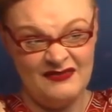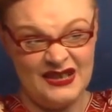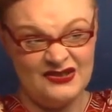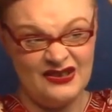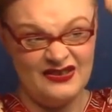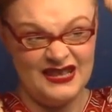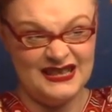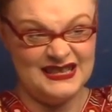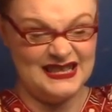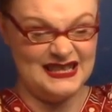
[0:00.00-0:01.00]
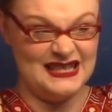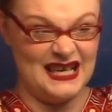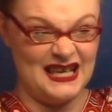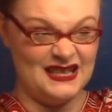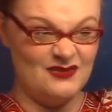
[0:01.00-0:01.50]
Make sure everything
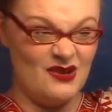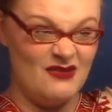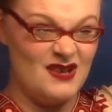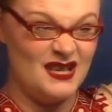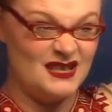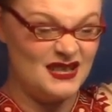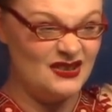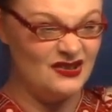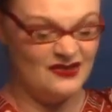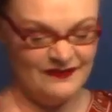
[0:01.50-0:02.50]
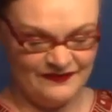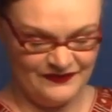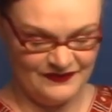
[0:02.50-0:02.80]
stays where I want it to.